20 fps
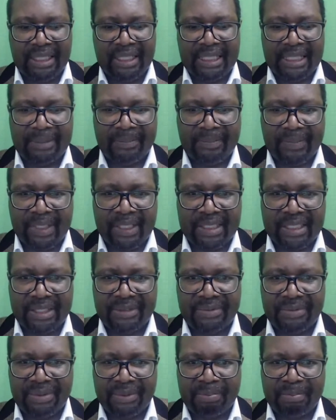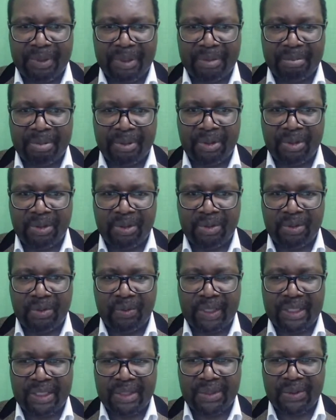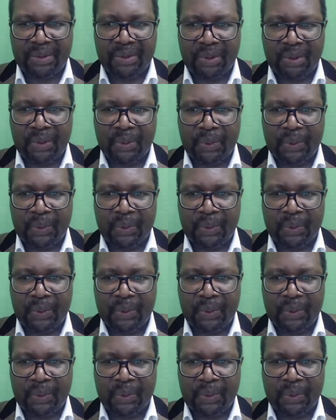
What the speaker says: And if people want to know